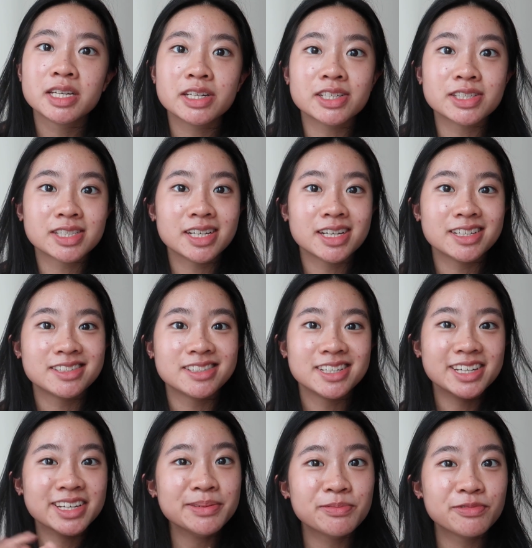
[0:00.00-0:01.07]
Here's a
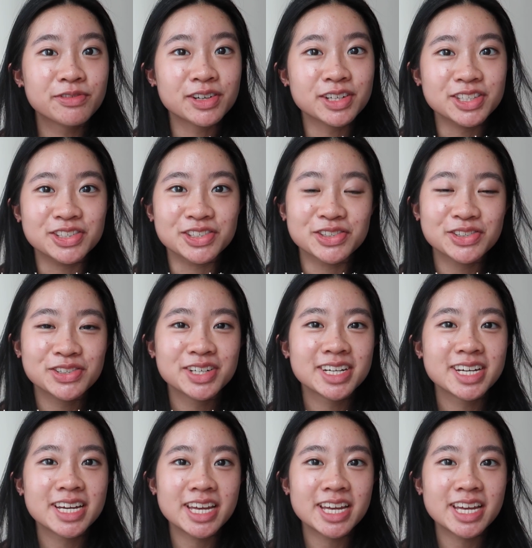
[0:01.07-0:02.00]
tip for you.